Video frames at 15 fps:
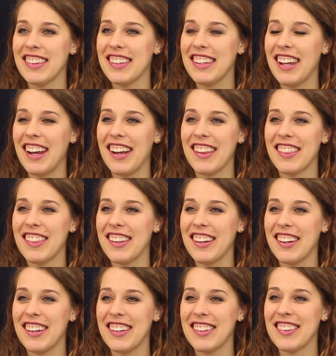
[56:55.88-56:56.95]
yeah,
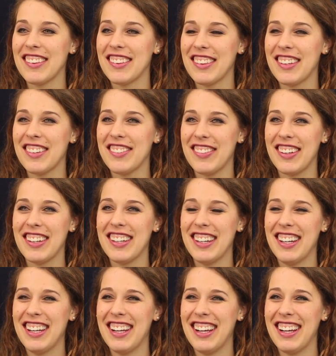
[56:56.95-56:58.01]
they're fun.
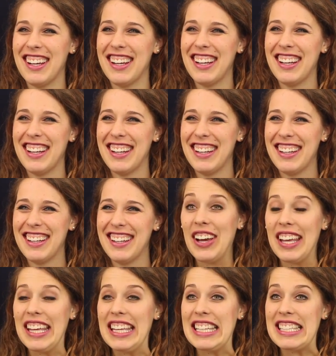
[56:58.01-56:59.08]

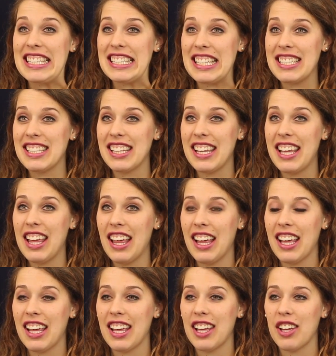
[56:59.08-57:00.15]
In Sicily,
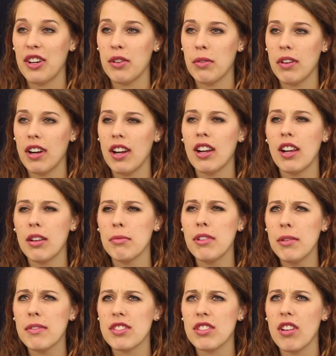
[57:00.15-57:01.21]
or
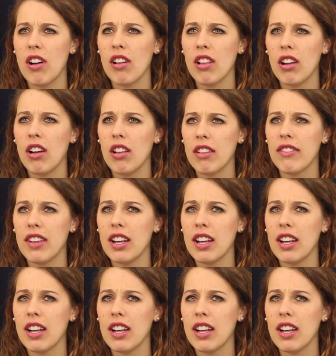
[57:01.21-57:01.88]
pretty much in all of